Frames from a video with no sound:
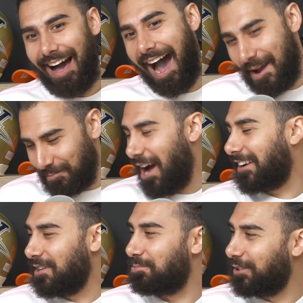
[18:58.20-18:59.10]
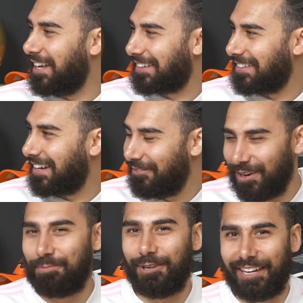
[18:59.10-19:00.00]
I'm not going to predict it. I'm going
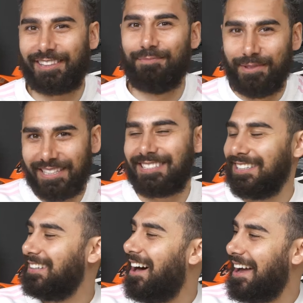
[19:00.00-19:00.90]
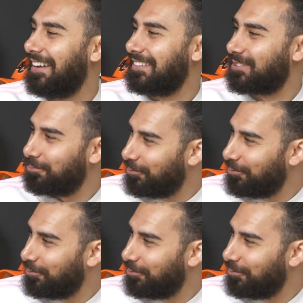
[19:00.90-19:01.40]
to predict the BC Lions